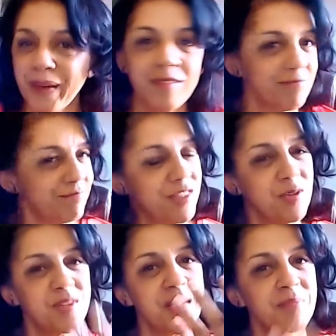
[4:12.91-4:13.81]
but
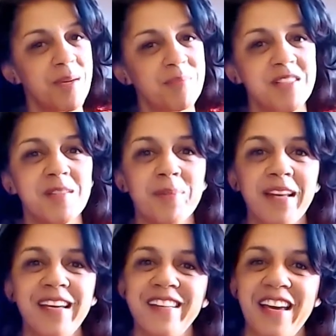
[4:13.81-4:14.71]
you stepped up to the
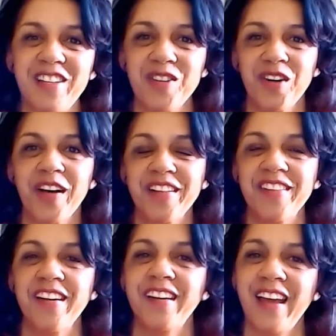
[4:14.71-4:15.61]
plate and you got
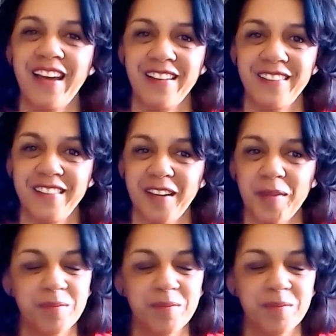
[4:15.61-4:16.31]
it done, and